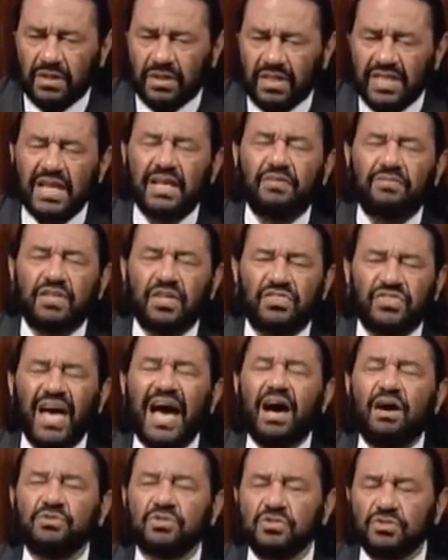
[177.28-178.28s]
Think of the
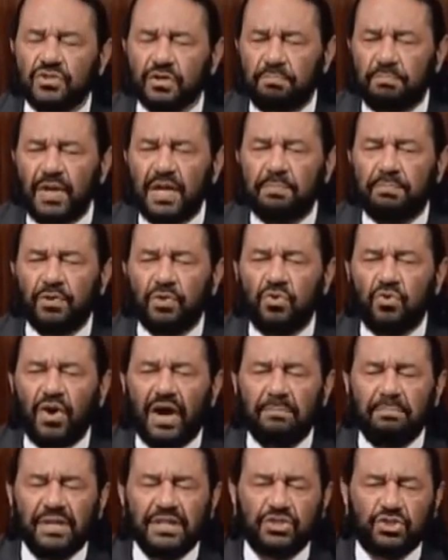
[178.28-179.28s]
thousands of people who
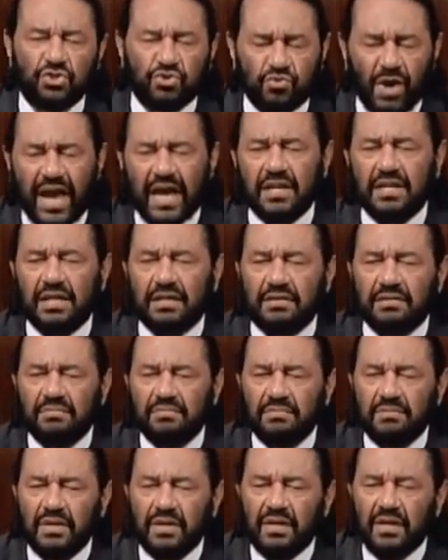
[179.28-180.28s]
have been stranded
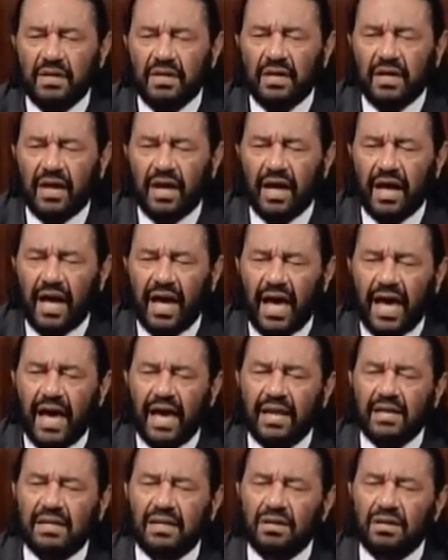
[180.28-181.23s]
and